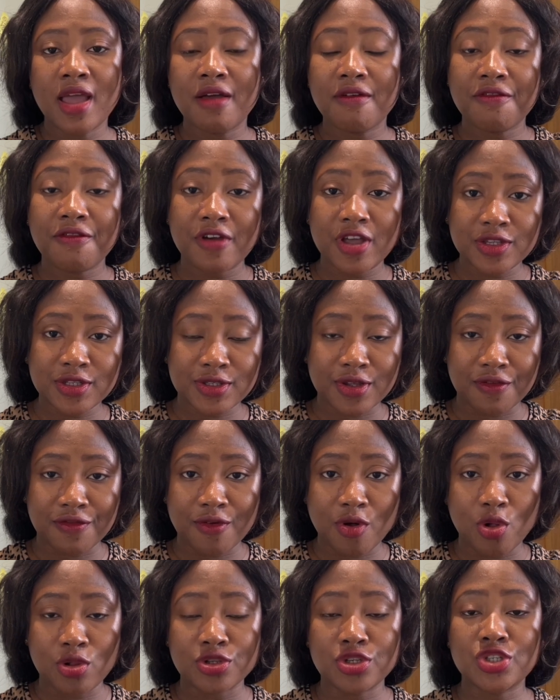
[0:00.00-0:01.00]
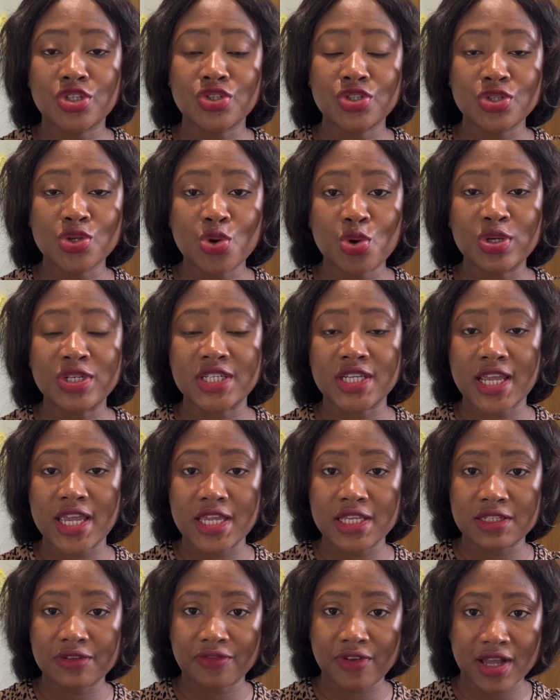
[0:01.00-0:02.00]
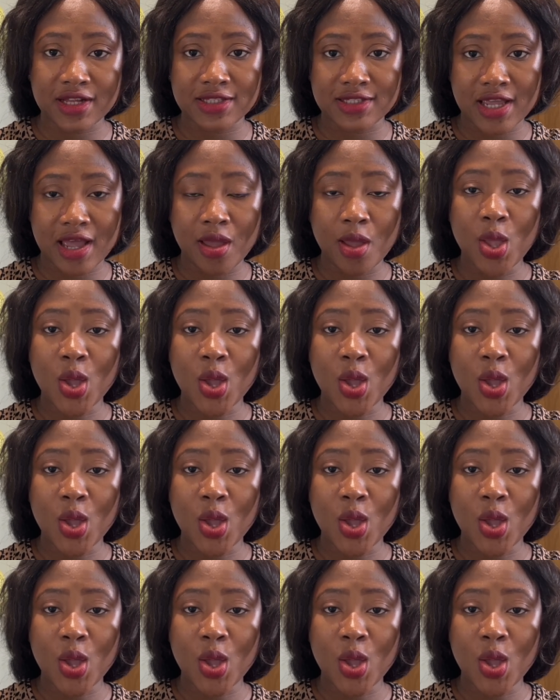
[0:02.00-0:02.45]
First of all, you should know the age factor.